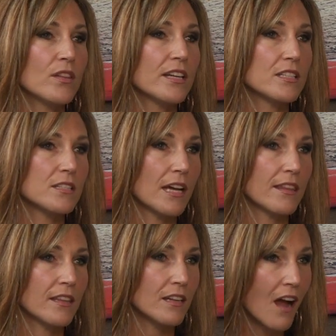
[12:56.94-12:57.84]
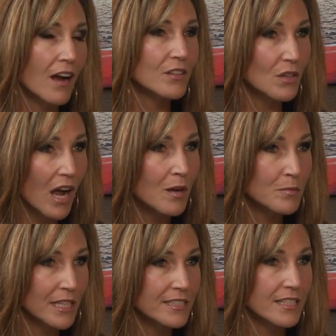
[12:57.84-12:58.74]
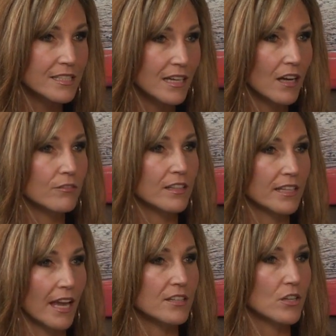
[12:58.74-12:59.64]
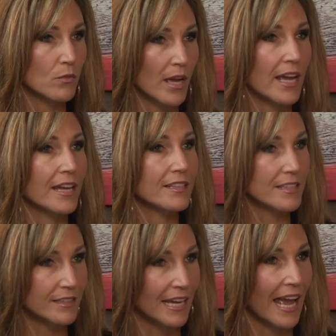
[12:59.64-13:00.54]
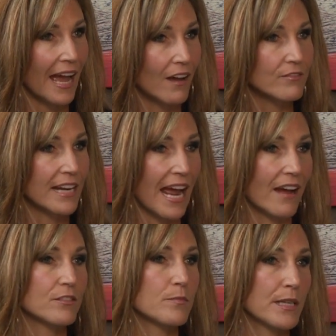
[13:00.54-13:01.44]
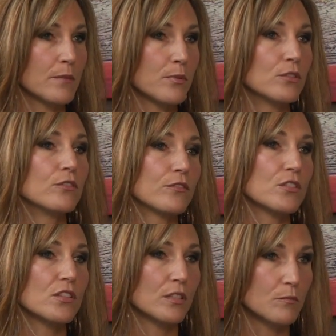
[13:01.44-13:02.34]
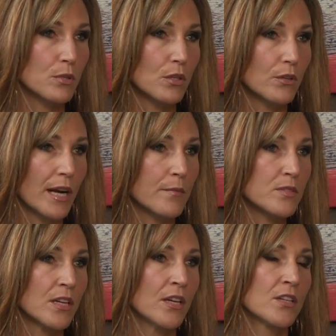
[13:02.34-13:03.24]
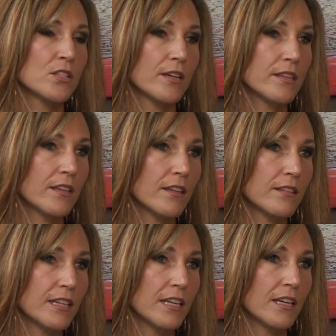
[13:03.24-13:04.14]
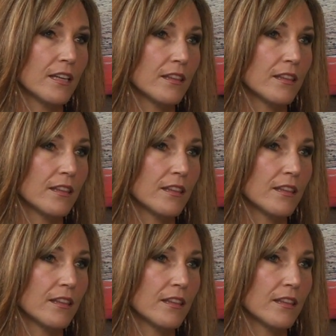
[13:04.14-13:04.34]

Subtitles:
that I think the condo complex itself and the HOA that they have to be approved for certain programs. So I think that the